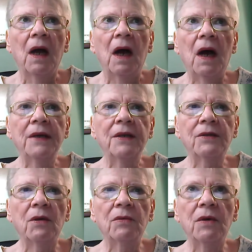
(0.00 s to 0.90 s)
I just
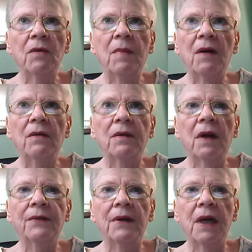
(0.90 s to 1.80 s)
don't know about
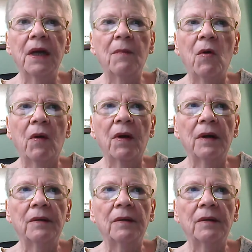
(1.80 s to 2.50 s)
nothing anymore.